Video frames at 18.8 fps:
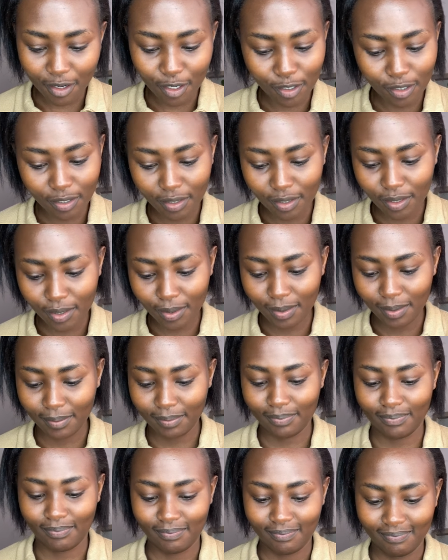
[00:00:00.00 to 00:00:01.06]
ask her to
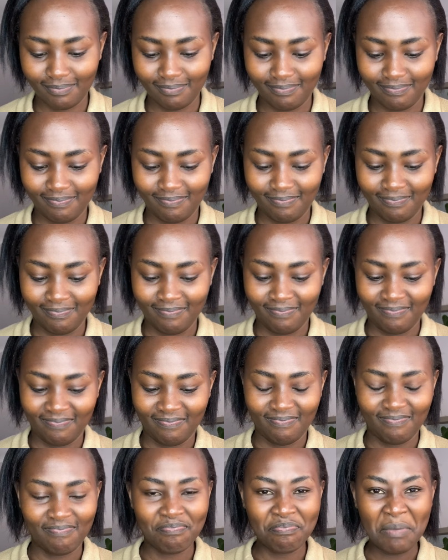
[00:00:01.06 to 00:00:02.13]

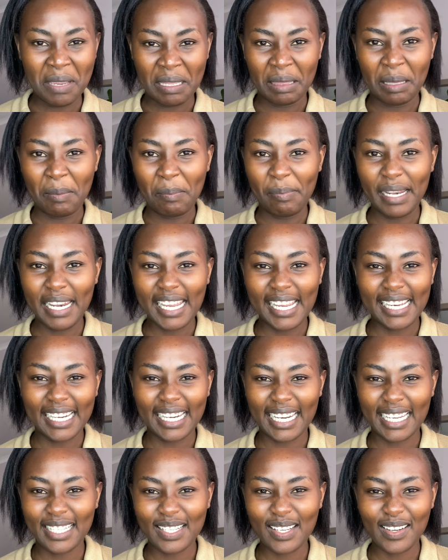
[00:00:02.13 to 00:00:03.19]
make them
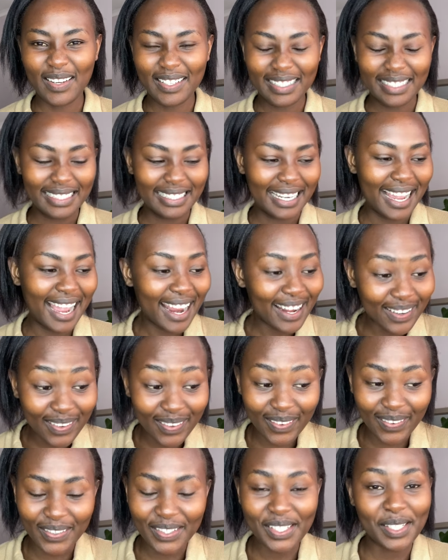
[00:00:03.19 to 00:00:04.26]
plain later on. I
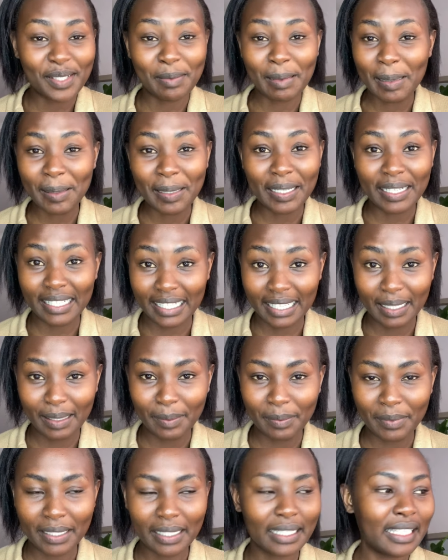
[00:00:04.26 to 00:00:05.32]
don't know, she's probably gonna kill
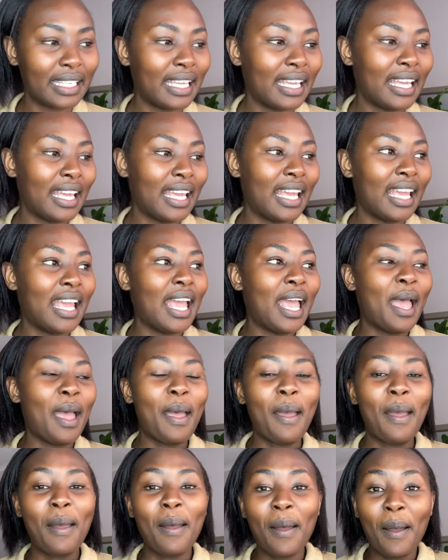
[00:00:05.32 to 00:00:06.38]
me.
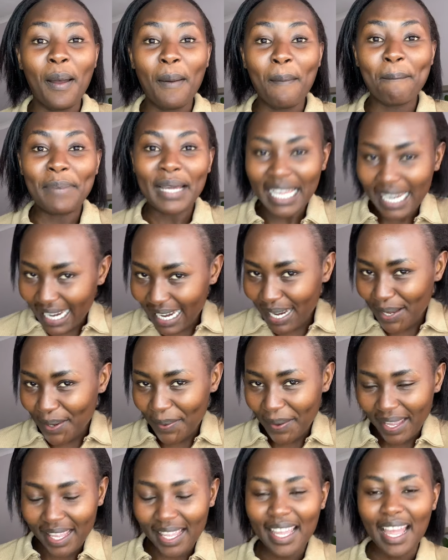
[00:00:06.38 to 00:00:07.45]
But
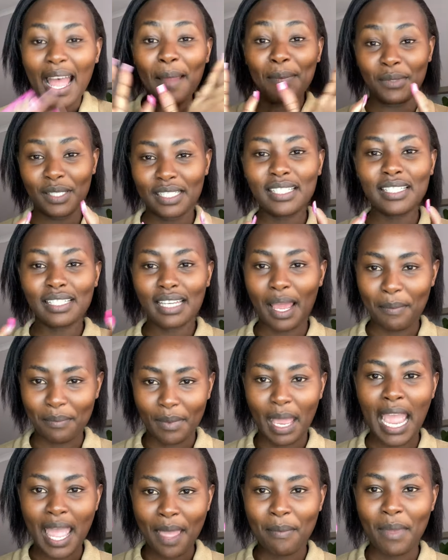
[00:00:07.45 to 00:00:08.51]
anyway, I
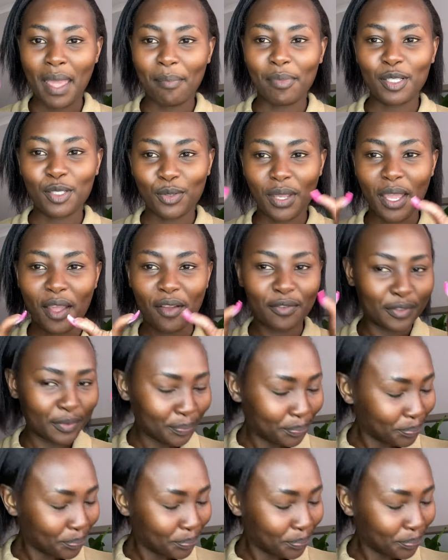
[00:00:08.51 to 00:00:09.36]
am happy to have